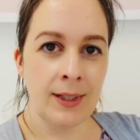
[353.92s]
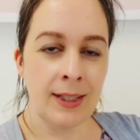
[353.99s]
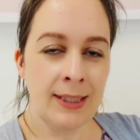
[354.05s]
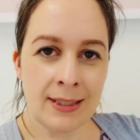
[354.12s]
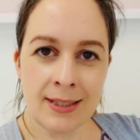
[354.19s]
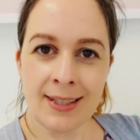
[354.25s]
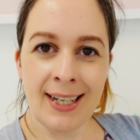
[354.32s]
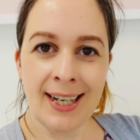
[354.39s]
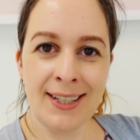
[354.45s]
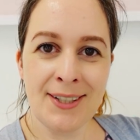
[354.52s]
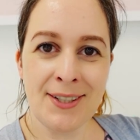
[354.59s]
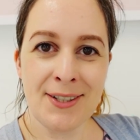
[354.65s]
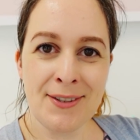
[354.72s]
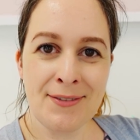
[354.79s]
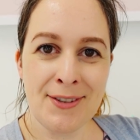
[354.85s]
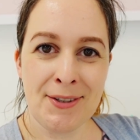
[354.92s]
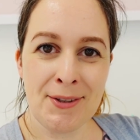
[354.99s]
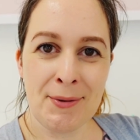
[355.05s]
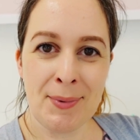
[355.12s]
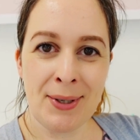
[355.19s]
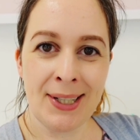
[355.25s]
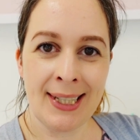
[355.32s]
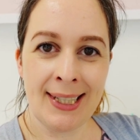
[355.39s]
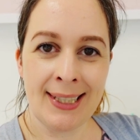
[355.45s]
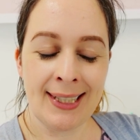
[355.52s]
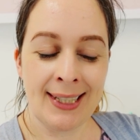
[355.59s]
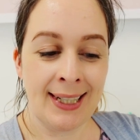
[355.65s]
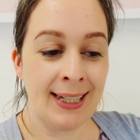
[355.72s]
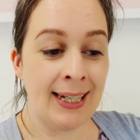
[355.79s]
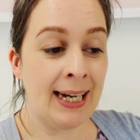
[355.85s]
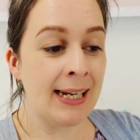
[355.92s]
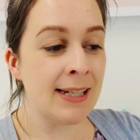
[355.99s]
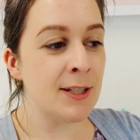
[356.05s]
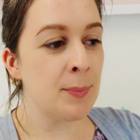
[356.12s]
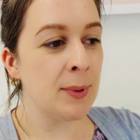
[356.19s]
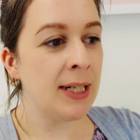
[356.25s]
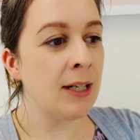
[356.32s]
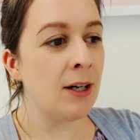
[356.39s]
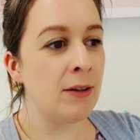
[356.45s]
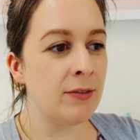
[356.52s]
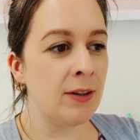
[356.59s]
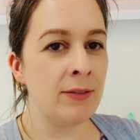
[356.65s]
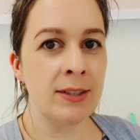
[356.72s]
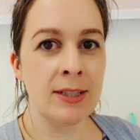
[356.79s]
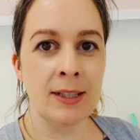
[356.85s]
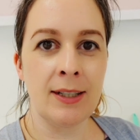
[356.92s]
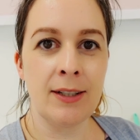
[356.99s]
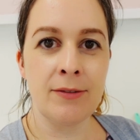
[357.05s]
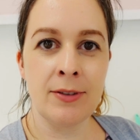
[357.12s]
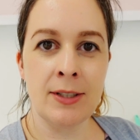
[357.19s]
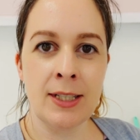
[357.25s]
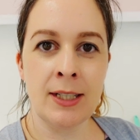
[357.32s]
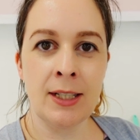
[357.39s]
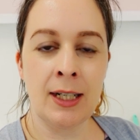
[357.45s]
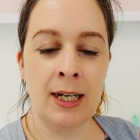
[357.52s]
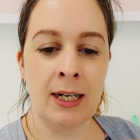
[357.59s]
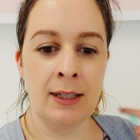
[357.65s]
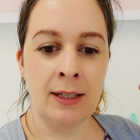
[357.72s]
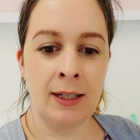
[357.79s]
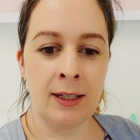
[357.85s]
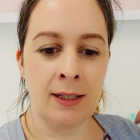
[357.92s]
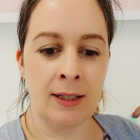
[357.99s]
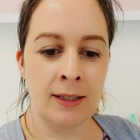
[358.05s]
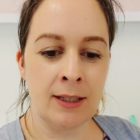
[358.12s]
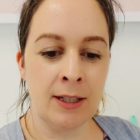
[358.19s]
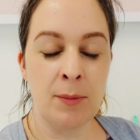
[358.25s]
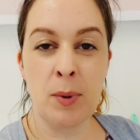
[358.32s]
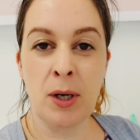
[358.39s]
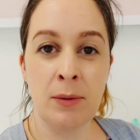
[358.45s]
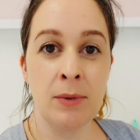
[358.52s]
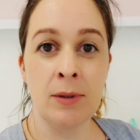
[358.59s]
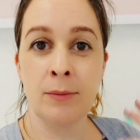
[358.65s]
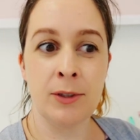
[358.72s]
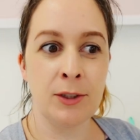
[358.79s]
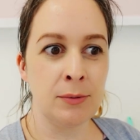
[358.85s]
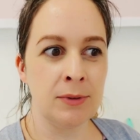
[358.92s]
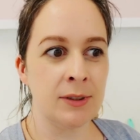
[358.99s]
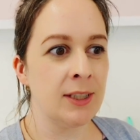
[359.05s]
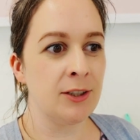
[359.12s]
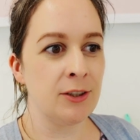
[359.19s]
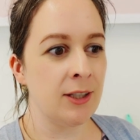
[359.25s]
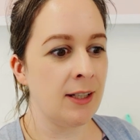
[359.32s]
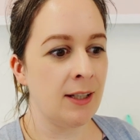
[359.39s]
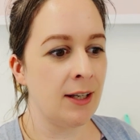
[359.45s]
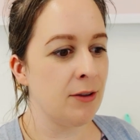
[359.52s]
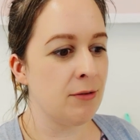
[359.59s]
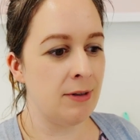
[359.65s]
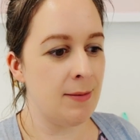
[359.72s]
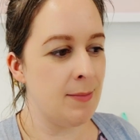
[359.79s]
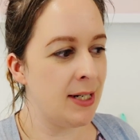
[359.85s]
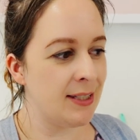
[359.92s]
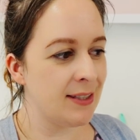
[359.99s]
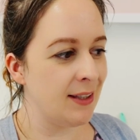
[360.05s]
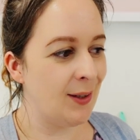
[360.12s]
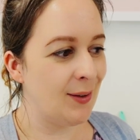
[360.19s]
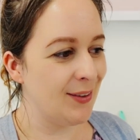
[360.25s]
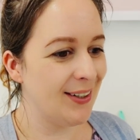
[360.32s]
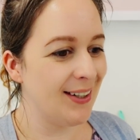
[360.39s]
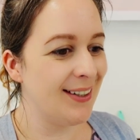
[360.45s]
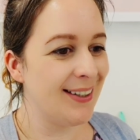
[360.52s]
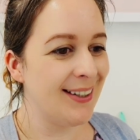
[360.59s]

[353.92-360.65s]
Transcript: It's the end of another working day. I had to break off, obviously, for dinner, and I had an appointment which was literally like 3 minutes long.